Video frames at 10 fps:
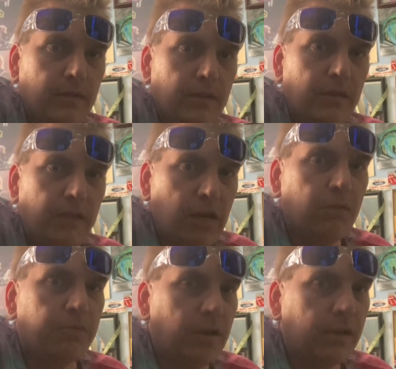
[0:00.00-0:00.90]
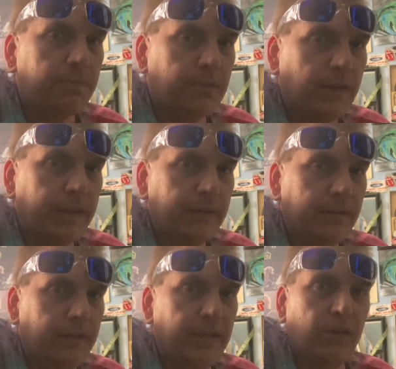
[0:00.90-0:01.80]
And they were brought up right.
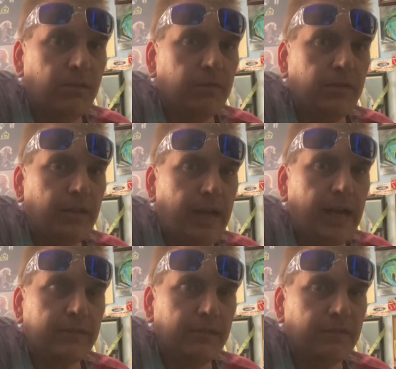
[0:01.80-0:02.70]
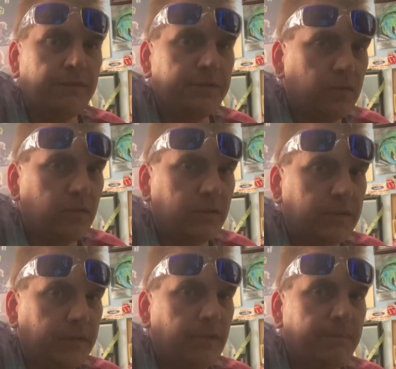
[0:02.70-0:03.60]
And they don't act the fool
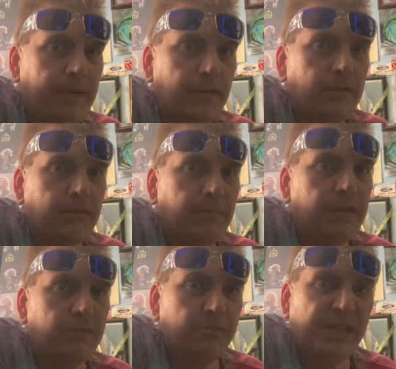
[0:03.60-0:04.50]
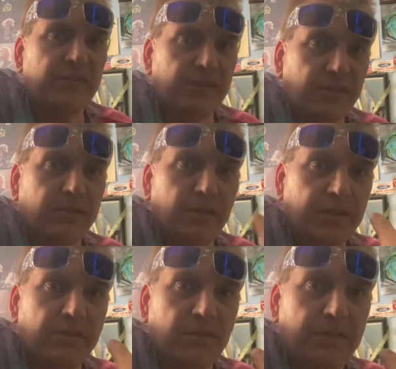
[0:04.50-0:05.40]
to my sister. Because if